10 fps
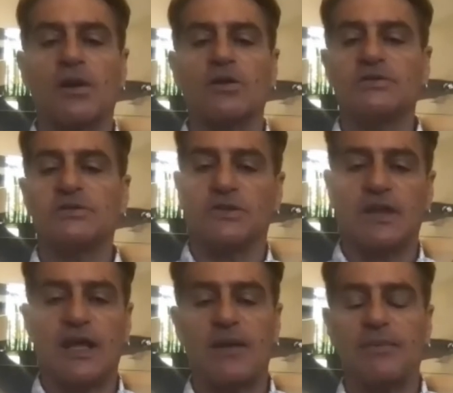close to
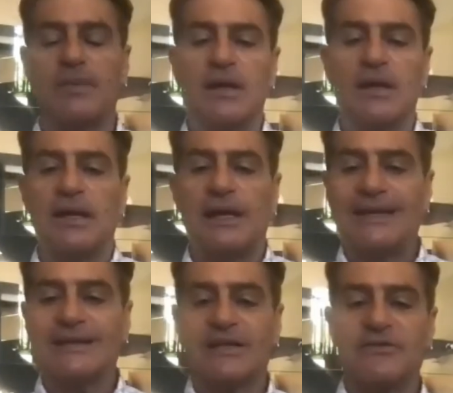them
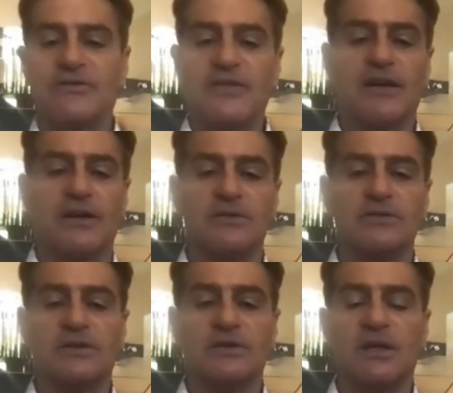in their field,
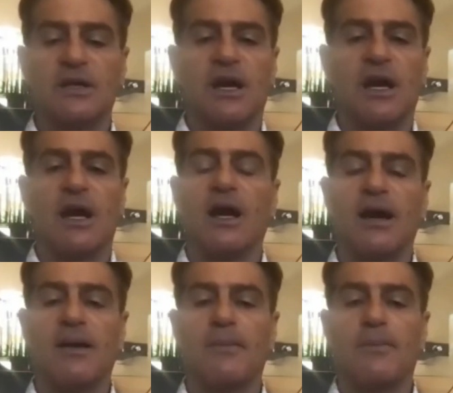
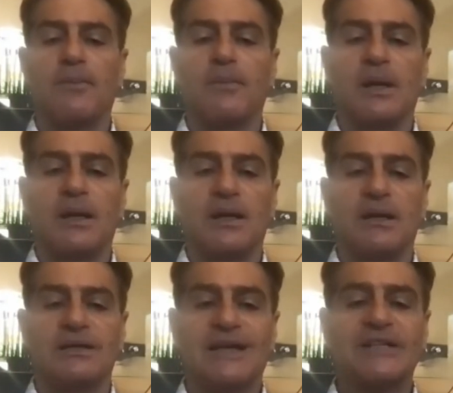uh,
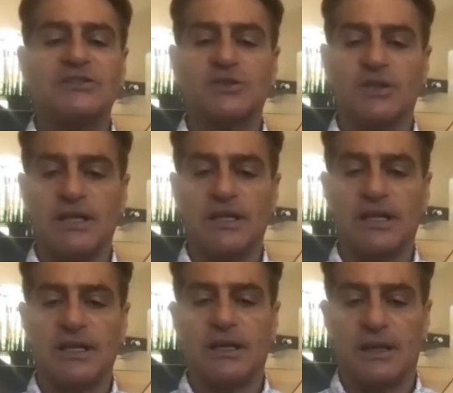naturally
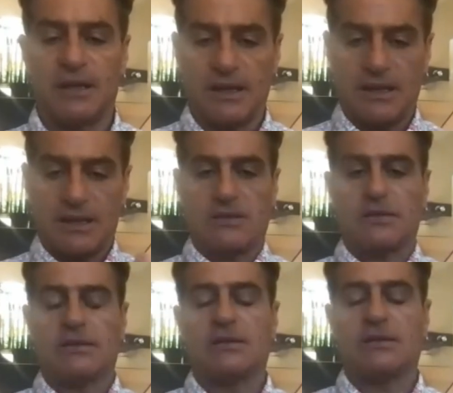it
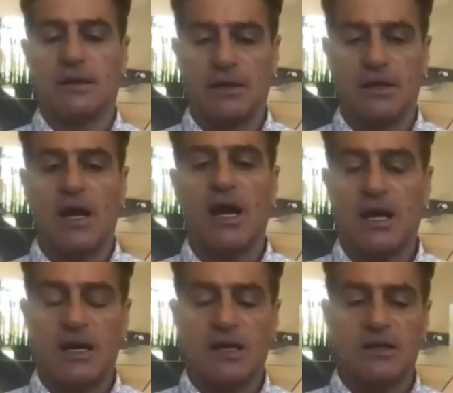
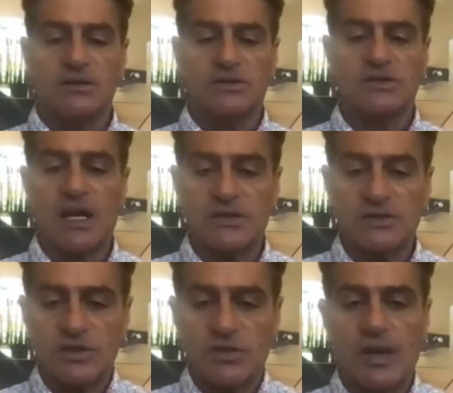
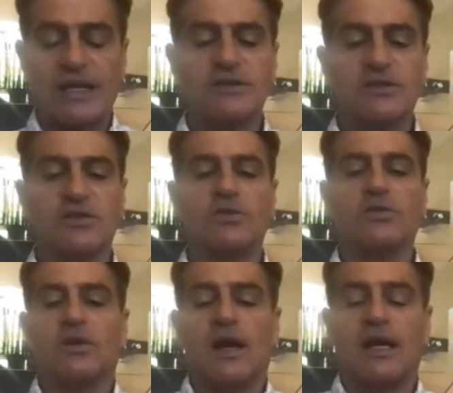sucks you
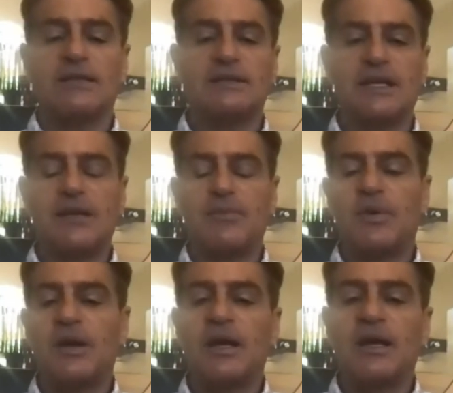into a deep
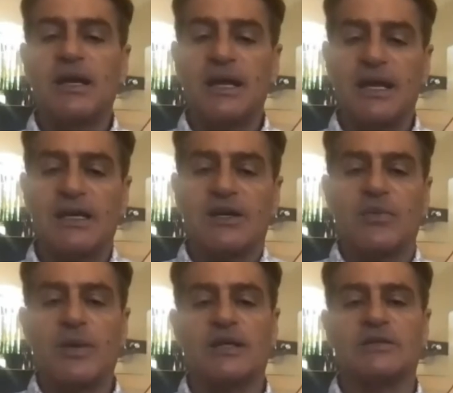
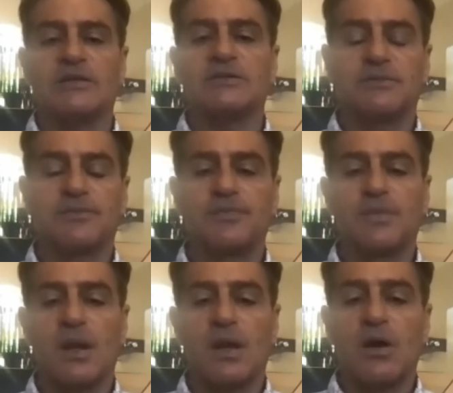inner peace,
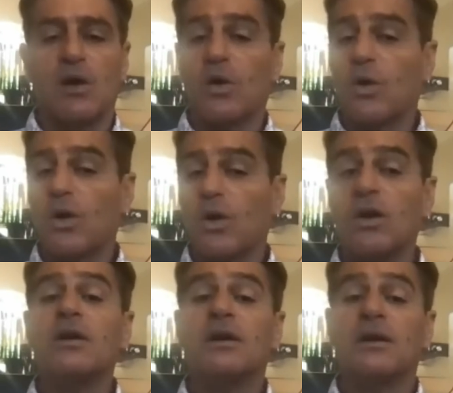
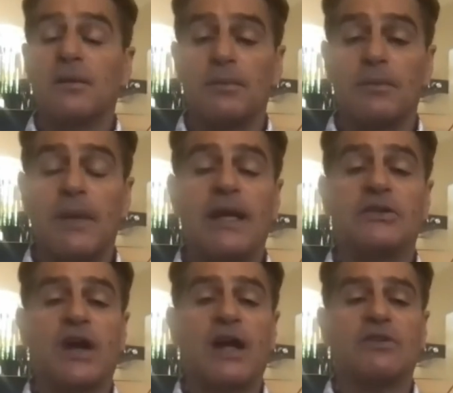or may
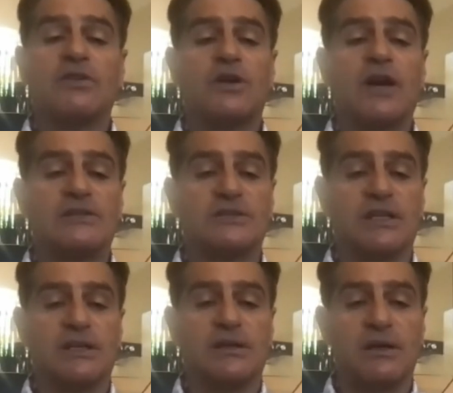drive you crazy.